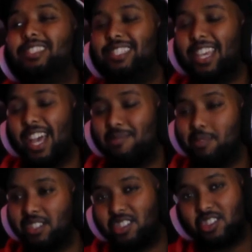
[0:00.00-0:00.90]
Damn
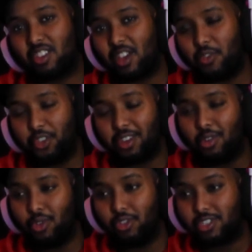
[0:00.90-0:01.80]
it, she took out the
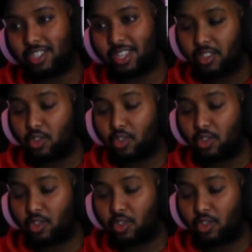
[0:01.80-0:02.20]
ghost.